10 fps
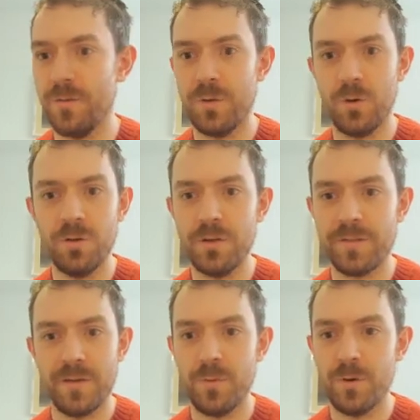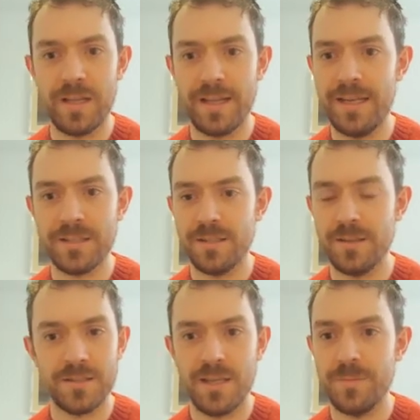but all of them were engaged in
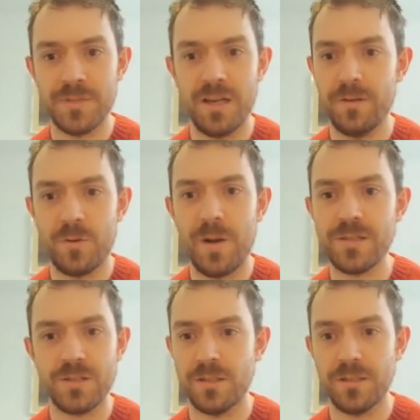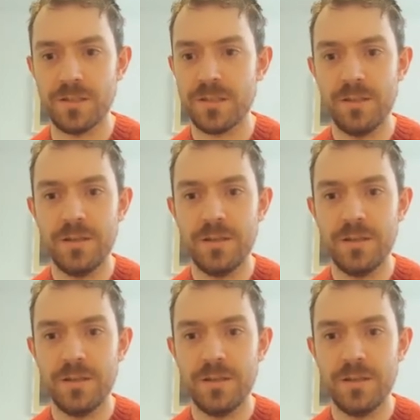the same set of questions